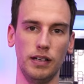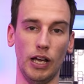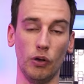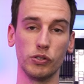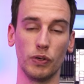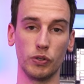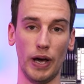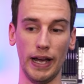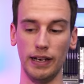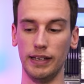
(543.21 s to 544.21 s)
I also want to
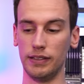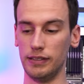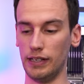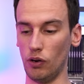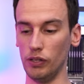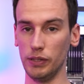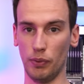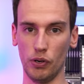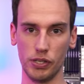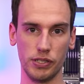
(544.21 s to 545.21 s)
highlight that all the
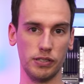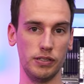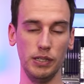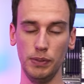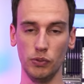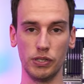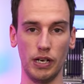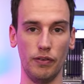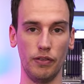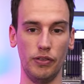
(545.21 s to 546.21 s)
boards, CPUs and
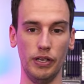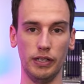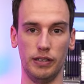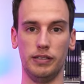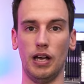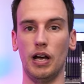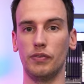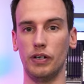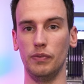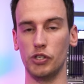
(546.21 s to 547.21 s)
everything is
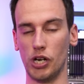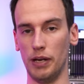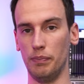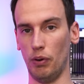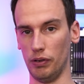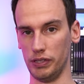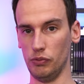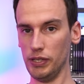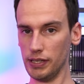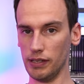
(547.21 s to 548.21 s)
hardware which I bought in
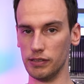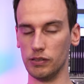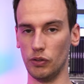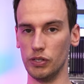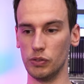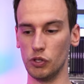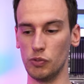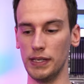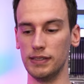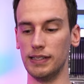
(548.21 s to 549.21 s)
retail stores, which
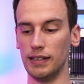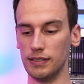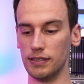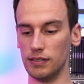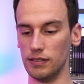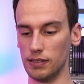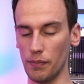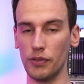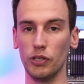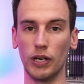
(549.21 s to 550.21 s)
means that is
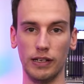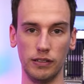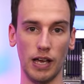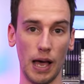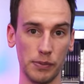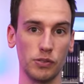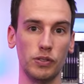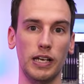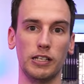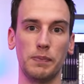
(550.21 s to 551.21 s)
something you can
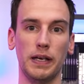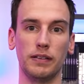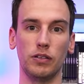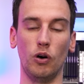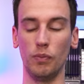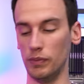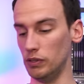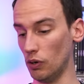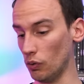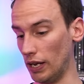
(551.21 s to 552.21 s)
absolutely expect at home.
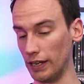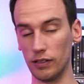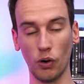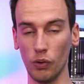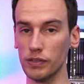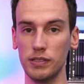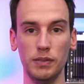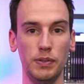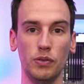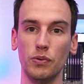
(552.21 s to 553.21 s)
No like golden
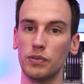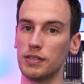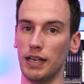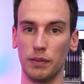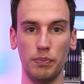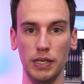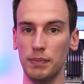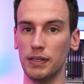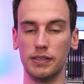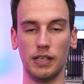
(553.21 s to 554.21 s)
CPUs, like
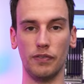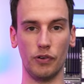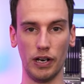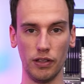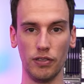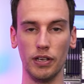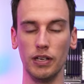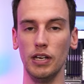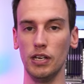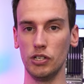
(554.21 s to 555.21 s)
pre-bin stuff or anything
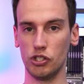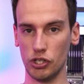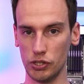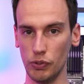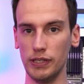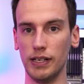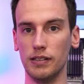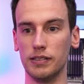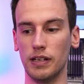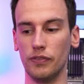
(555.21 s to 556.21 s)
just
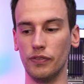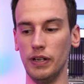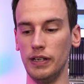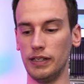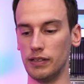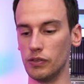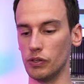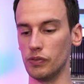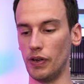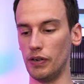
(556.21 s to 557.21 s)
retail stuff. That is
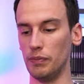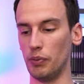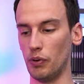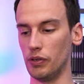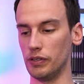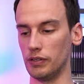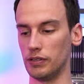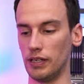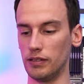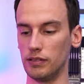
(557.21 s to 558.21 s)
also very important
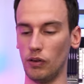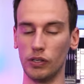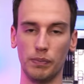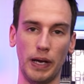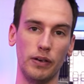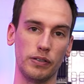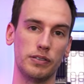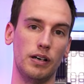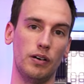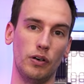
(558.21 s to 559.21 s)
and all the
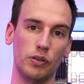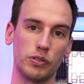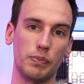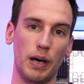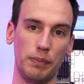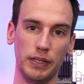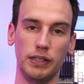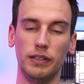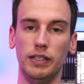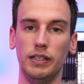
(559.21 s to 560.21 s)
BIOS are also
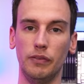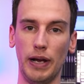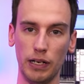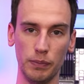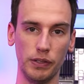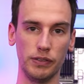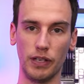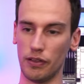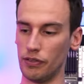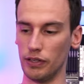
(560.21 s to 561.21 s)
publicly available,
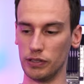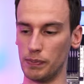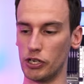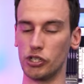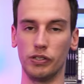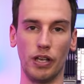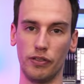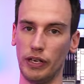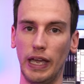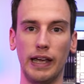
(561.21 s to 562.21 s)
nothing special,
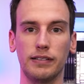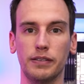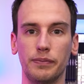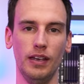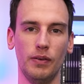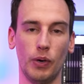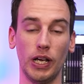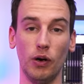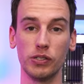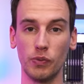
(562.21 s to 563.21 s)
nothing hacked. What I
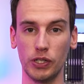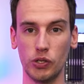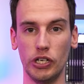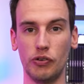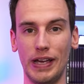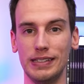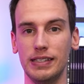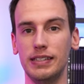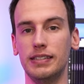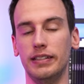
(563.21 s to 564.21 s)
also want to address
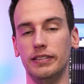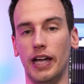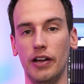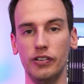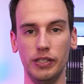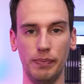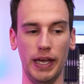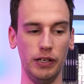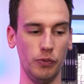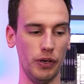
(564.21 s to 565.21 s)
is the entire
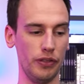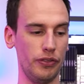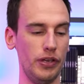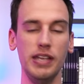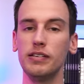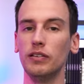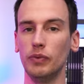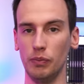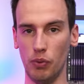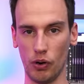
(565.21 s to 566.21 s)
debate with Intel
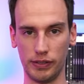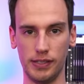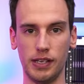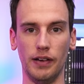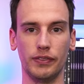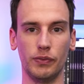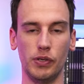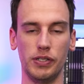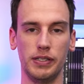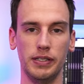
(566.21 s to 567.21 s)
will block this
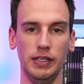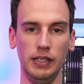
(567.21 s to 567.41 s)
afterwards.